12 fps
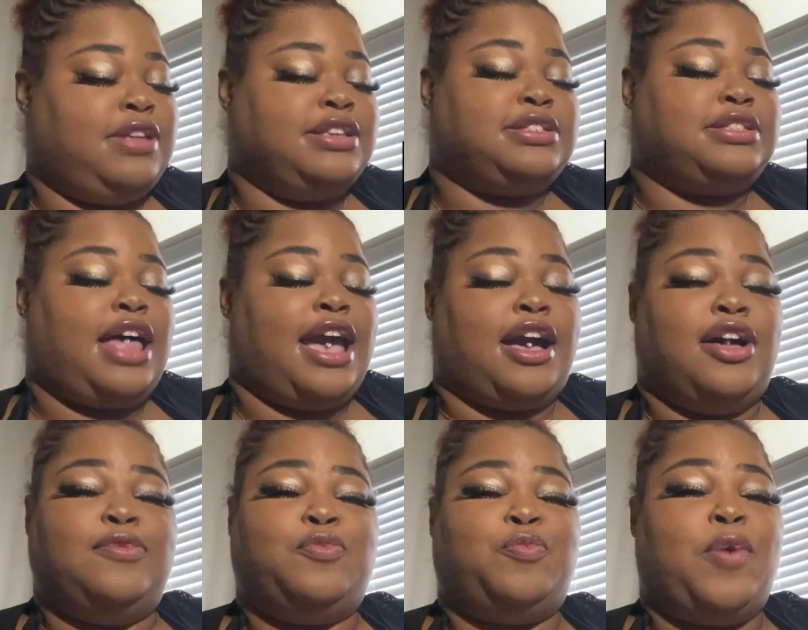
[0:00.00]
This is like
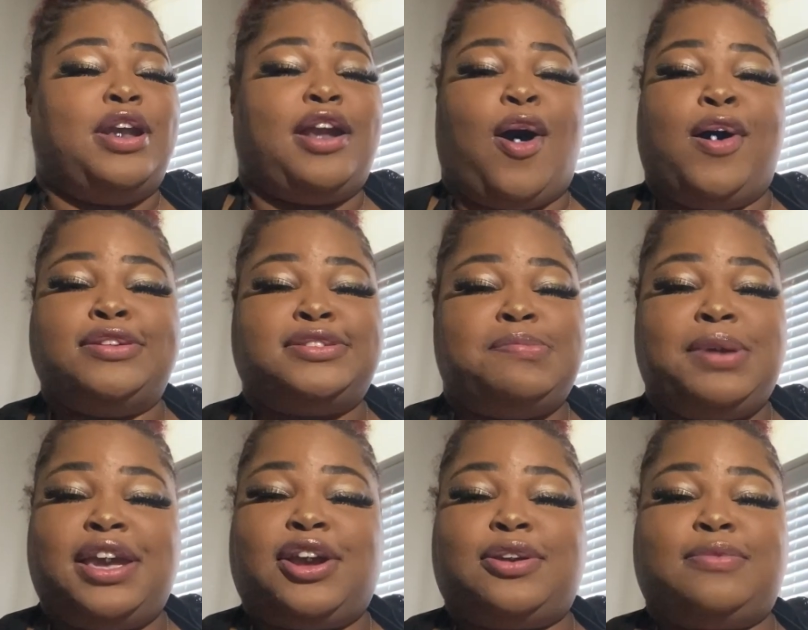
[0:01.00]
one of the
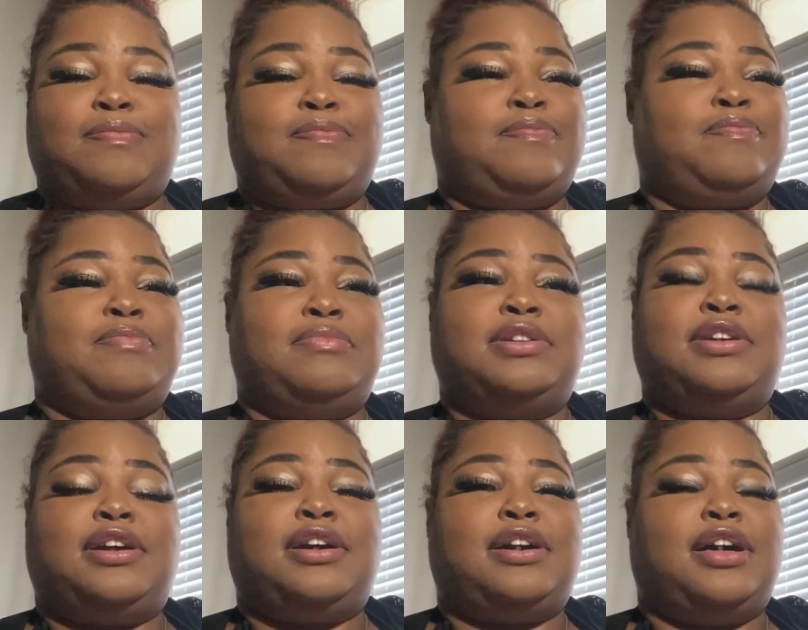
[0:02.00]
ultimate
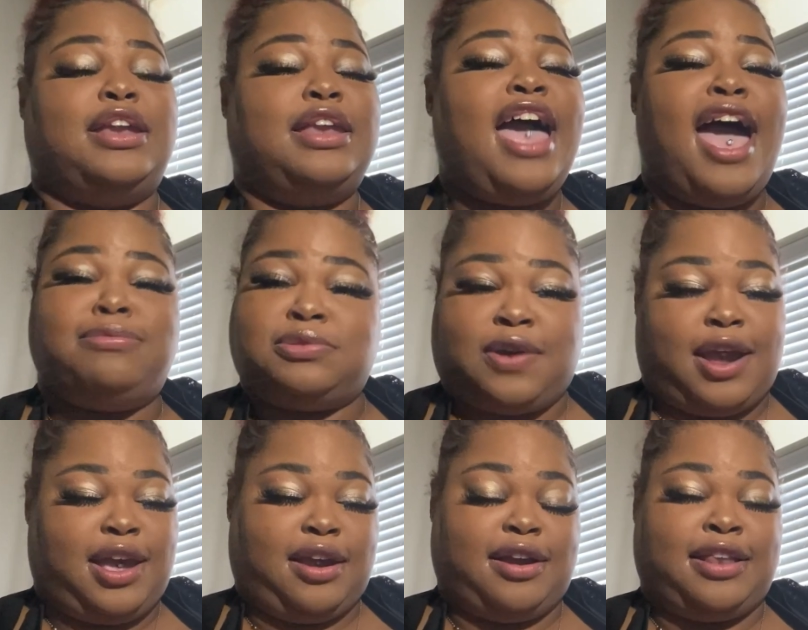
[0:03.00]
collabs
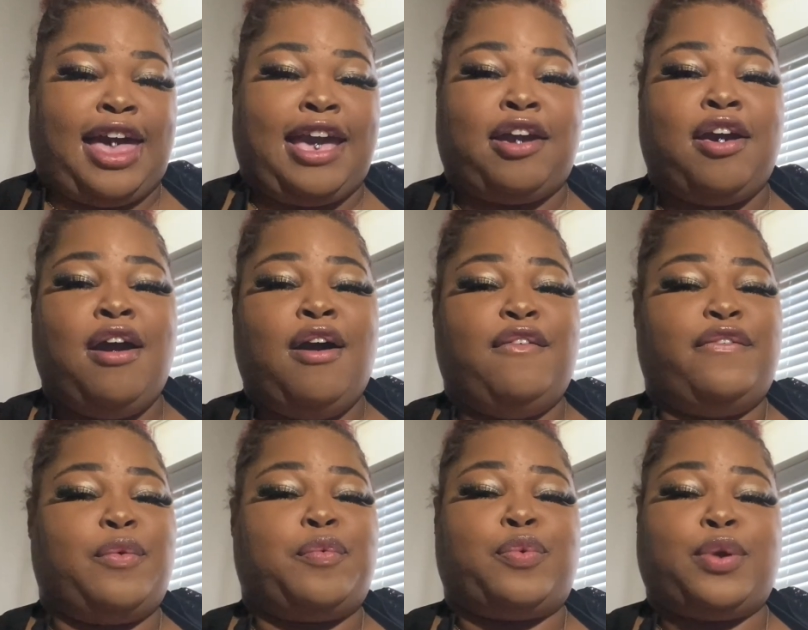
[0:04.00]
right here. Like,
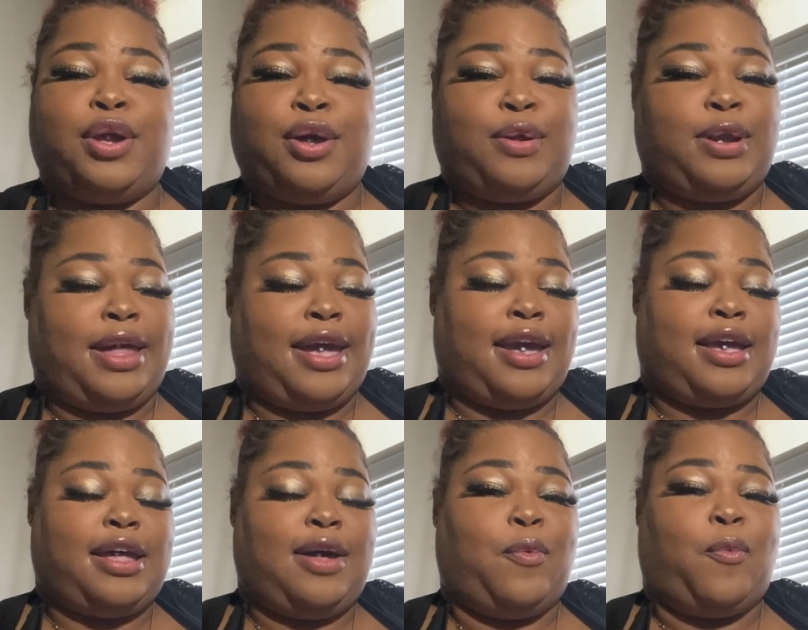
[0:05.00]
for real,
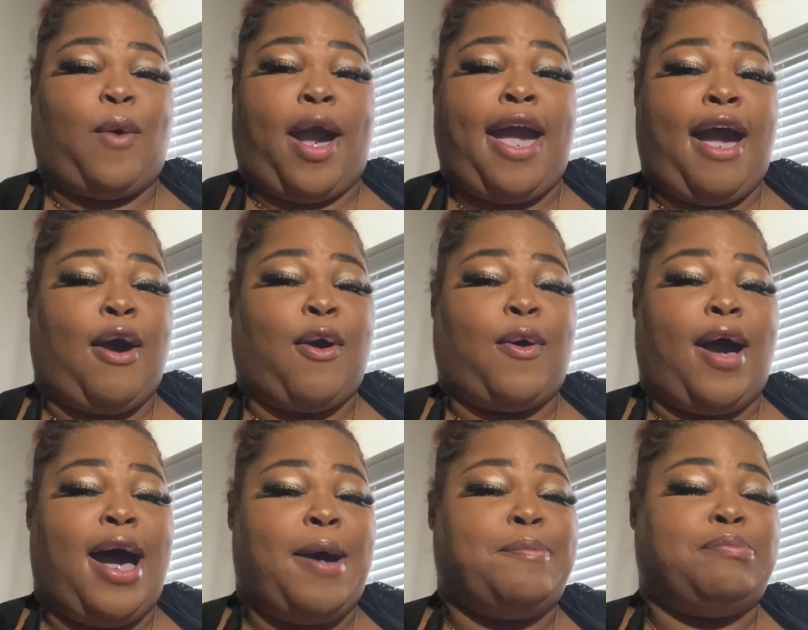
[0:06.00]
like, wow.
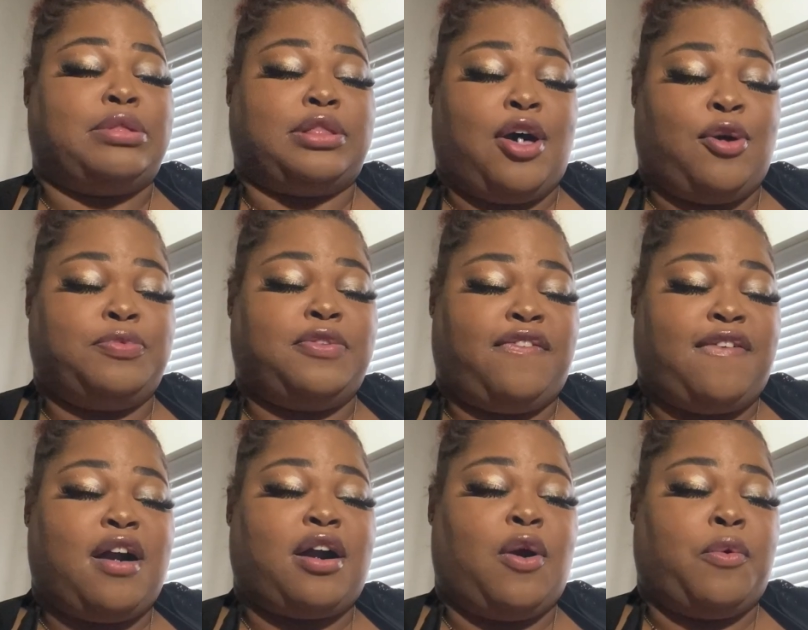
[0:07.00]
I'm blown the
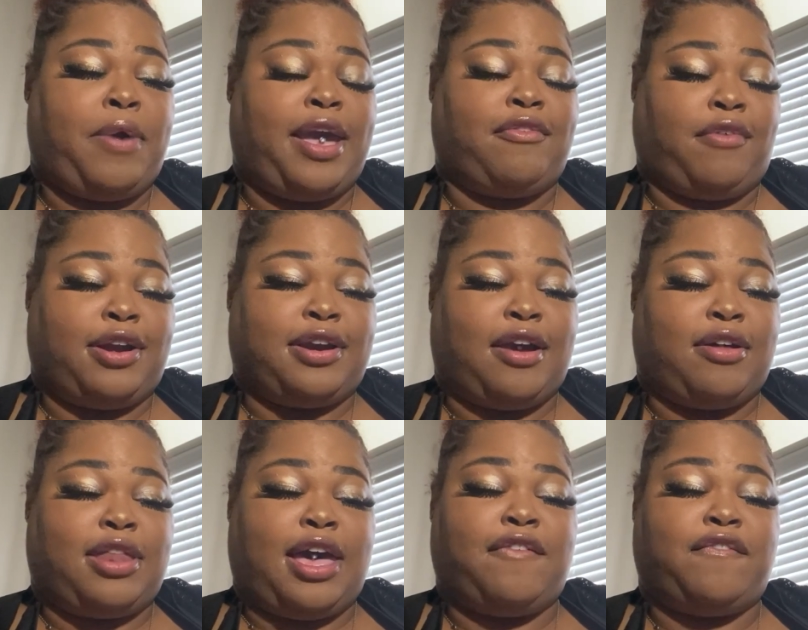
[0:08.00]
fuck away right now.
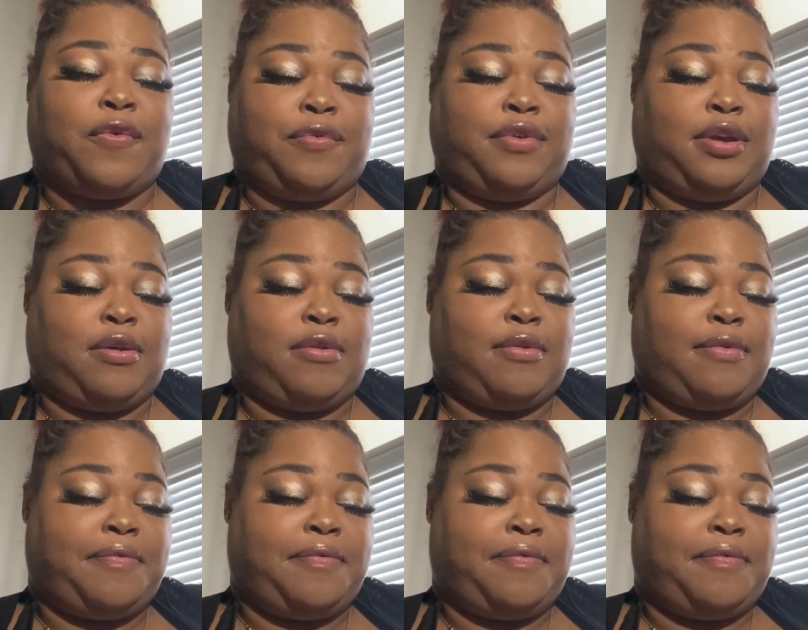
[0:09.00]
Like, for real.